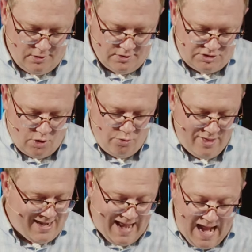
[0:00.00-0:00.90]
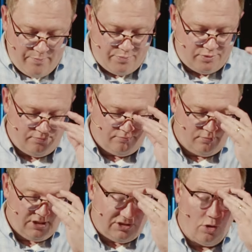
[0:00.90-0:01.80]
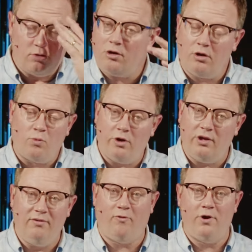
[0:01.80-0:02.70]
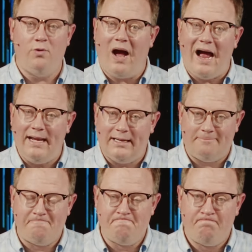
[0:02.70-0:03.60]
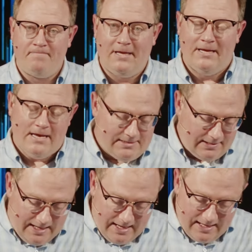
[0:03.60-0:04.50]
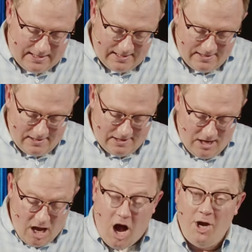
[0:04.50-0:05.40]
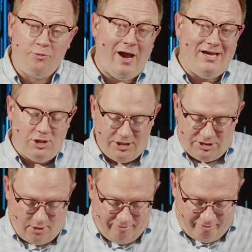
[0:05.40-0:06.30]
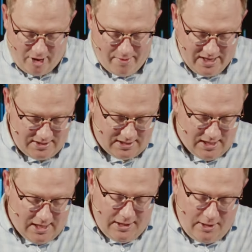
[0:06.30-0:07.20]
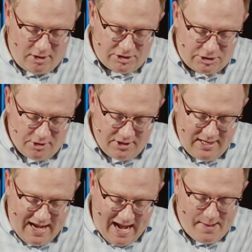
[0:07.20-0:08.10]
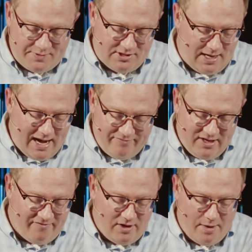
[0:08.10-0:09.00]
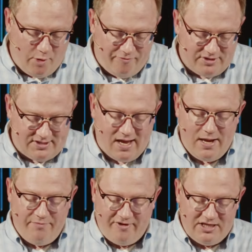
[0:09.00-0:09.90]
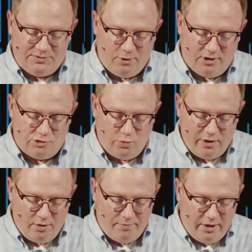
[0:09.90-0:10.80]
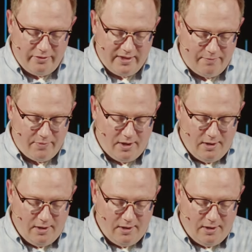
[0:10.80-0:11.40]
So, that app it's no longer working for you. Hide it, delete it, unregister from it. There are certain apps that I have given up over time, Facebook and Twitter among them.